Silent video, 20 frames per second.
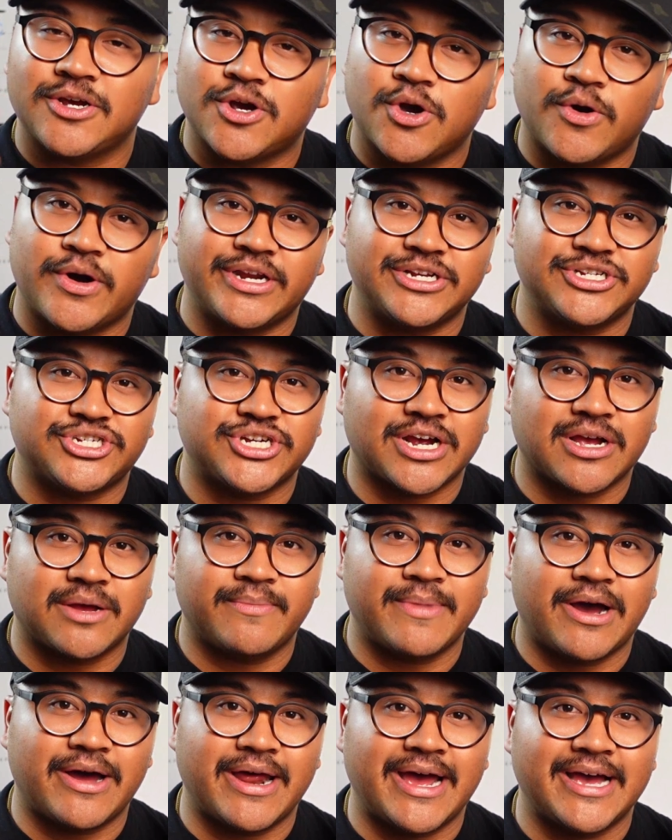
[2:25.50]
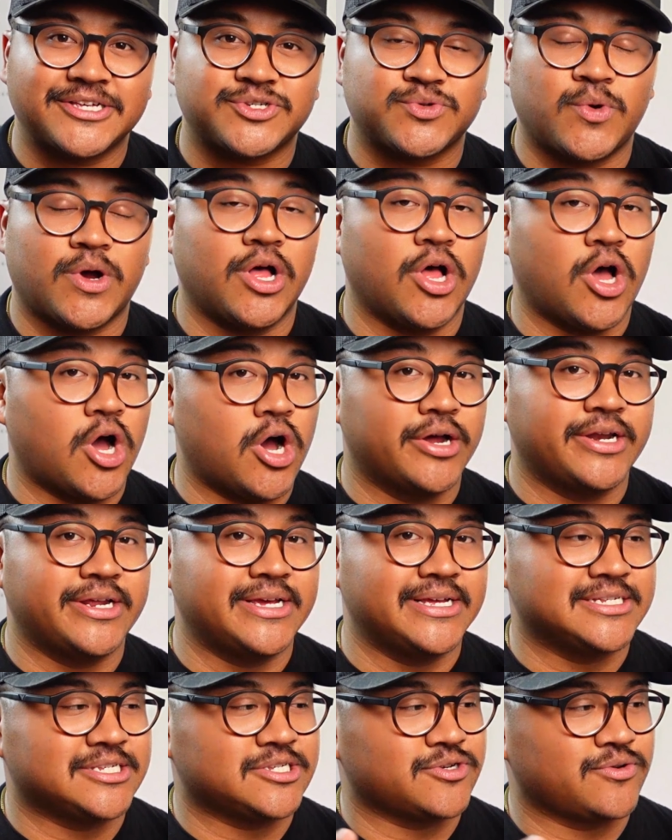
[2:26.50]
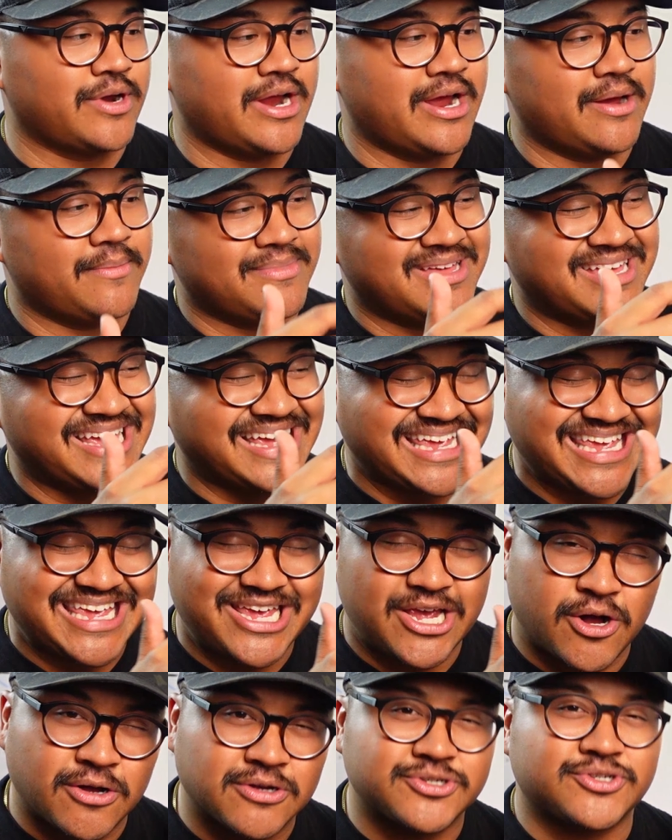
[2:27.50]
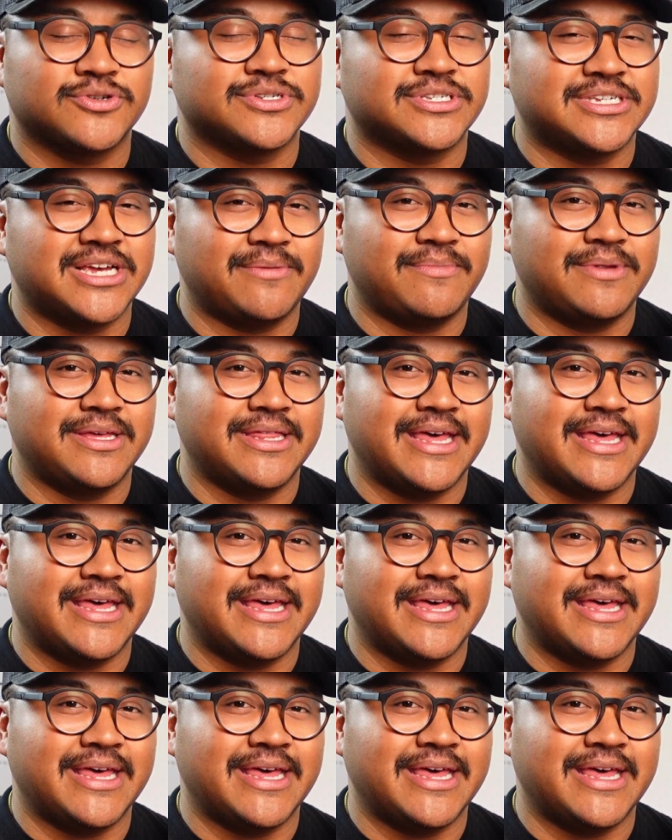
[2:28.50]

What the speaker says: Go ahead and check him out as well on Instagram. He also sent me